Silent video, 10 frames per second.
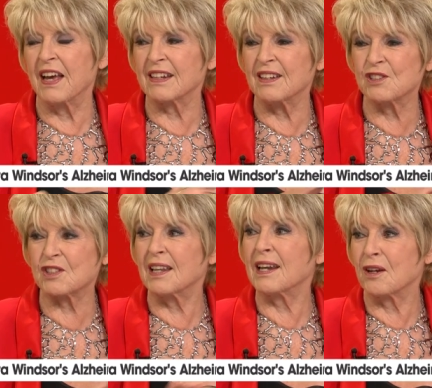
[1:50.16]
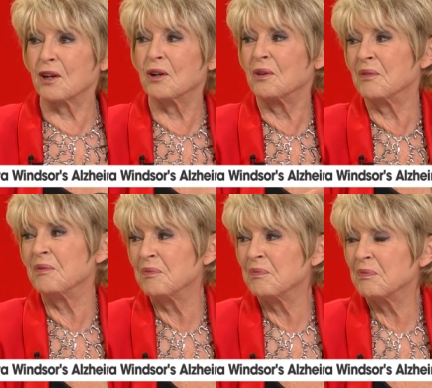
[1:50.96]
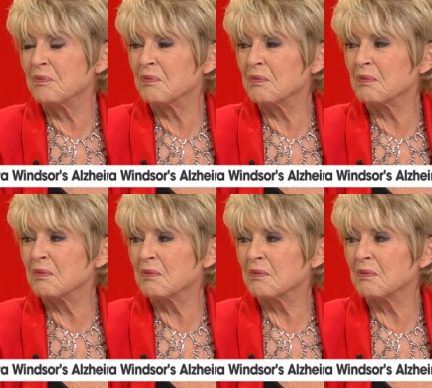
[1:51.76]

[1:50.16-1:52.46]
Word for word: no. that yeah. and just to let it go. Yeah. So, so, there isn't